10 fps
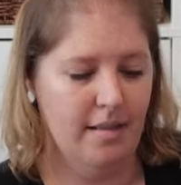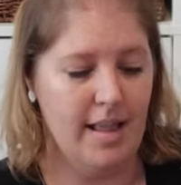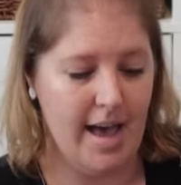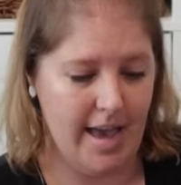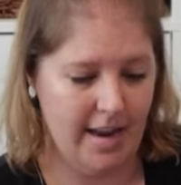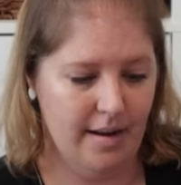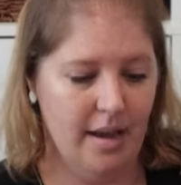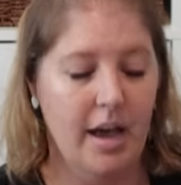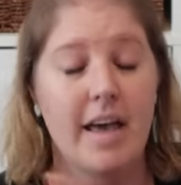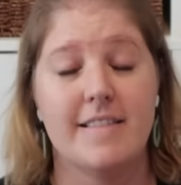line.
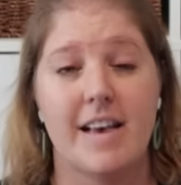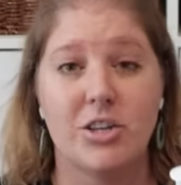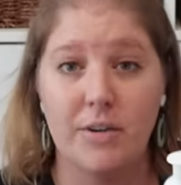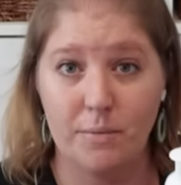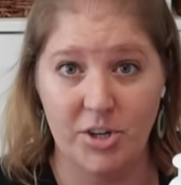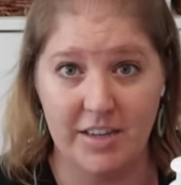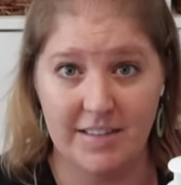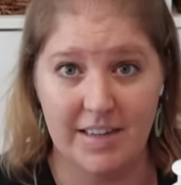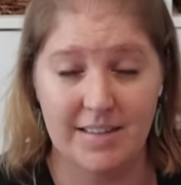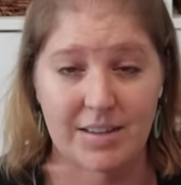Uh, it's actually from Justice.